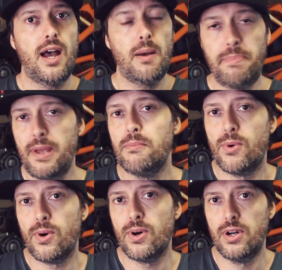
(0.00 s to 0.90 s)
a bit
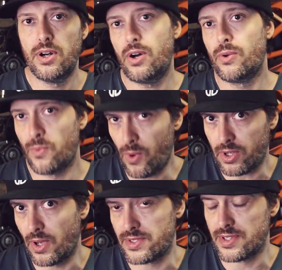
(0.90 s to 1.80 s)
more on
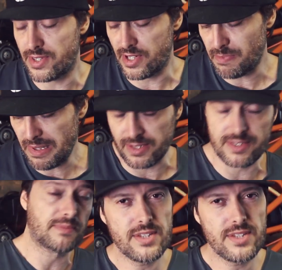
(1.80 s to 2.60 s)
what goes into these builds.